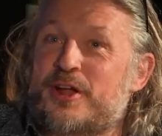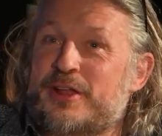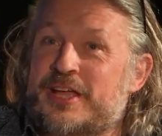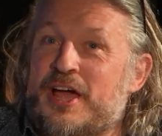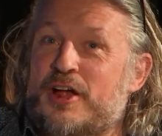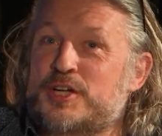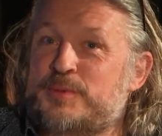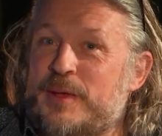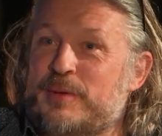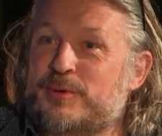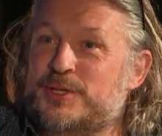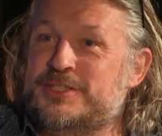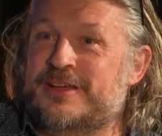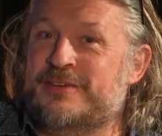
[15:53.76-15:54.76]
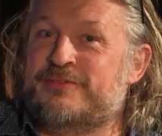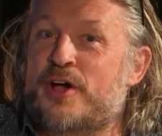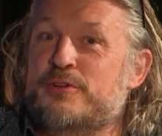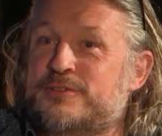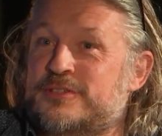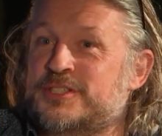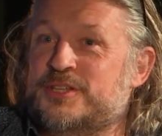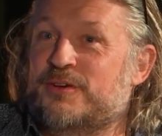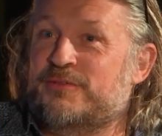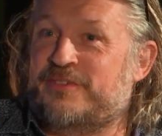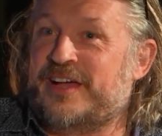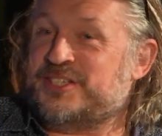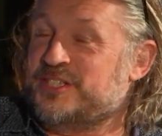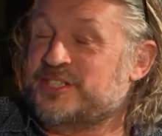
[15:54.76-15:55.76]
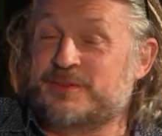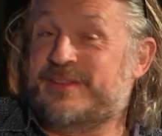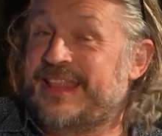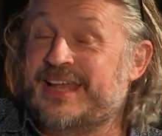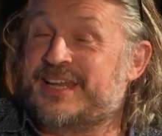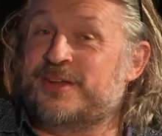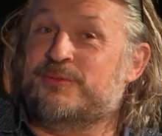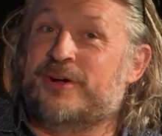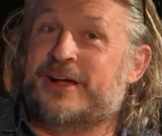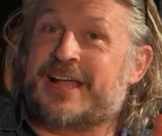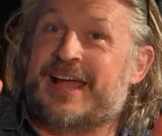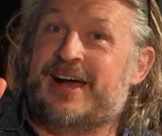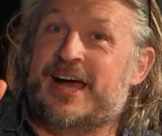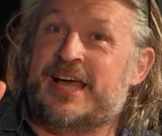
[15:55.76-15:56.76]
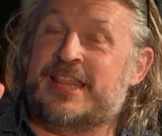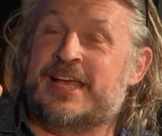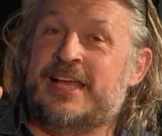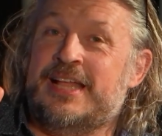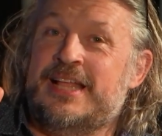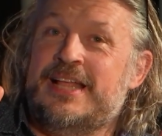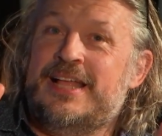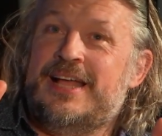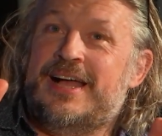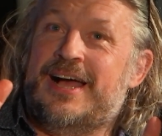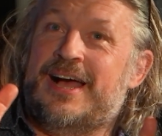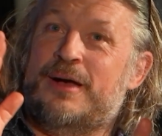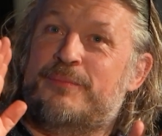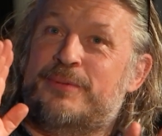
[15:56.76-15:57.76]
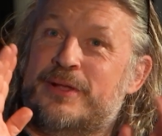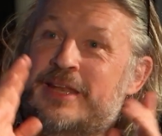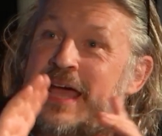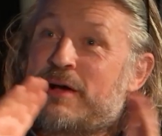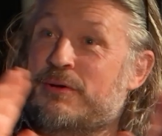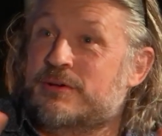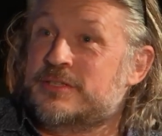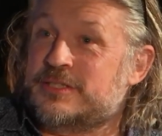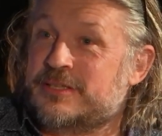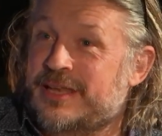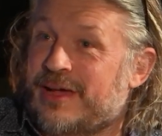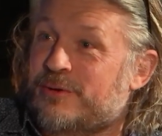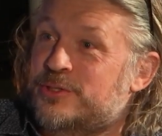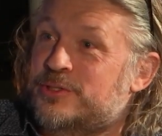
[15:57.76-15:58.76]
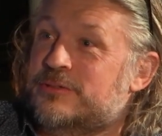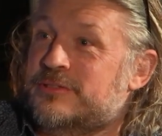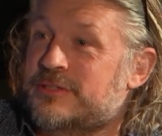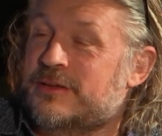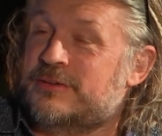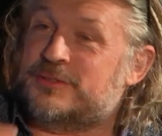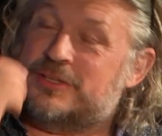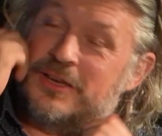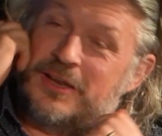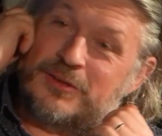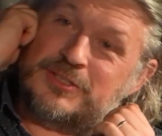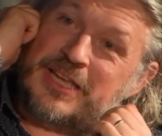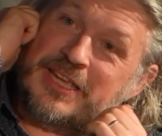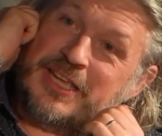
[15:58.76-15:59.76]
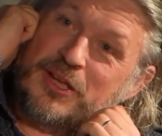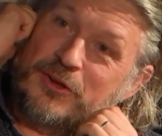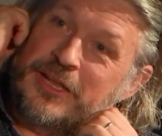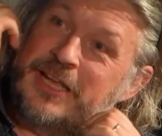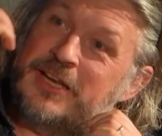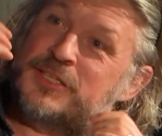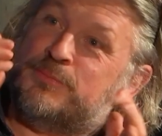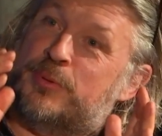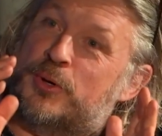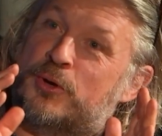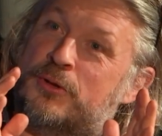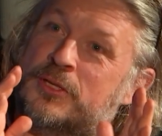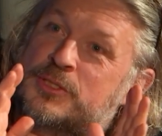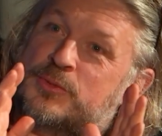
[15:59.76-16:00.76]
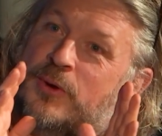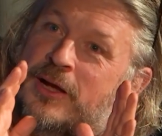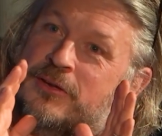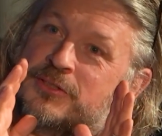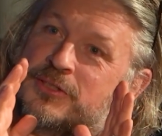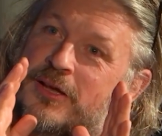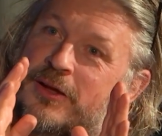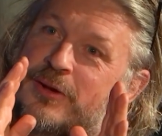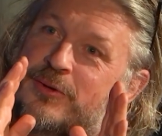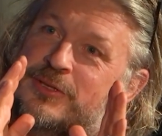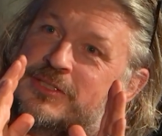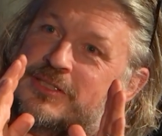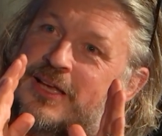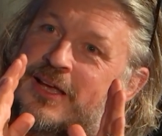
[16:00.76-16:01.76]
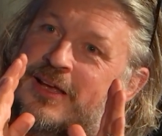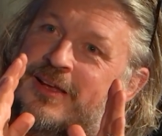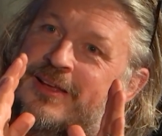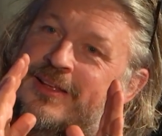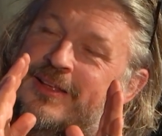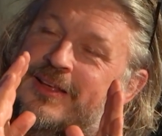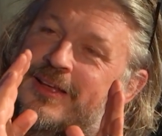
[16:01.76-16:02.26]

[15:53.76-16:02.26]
trying to encourage people to vote to stop fascism, and that didn't work out either. But now is also, you know, taking on Hitler's ball as well. So it was. So